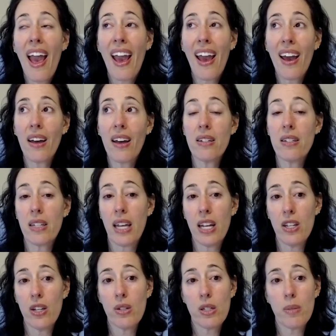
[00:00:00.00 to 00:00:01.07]
And
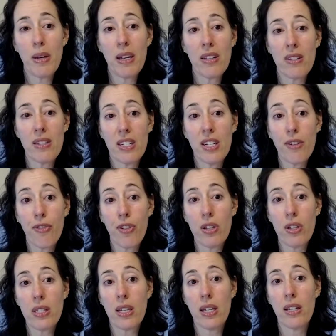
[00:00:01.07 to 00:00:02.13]
can you speak to the
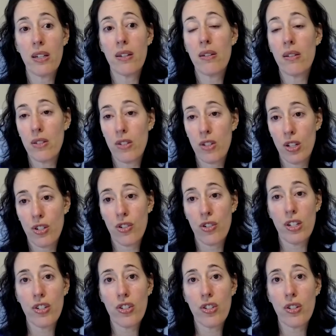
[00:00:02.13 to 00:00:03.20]
difference in the
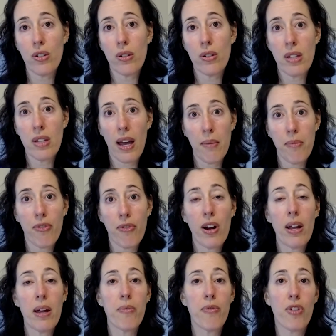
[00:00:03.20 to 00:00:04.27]
traditional time
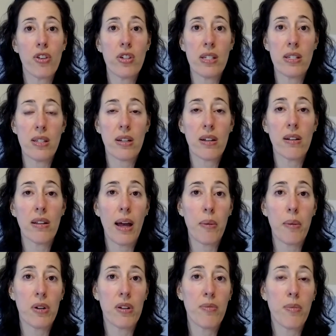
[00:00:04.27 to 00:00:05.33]
frame versus the
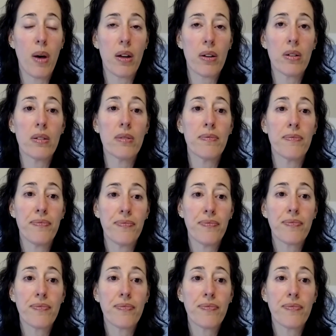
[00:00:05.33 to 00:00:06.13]
collaborative model?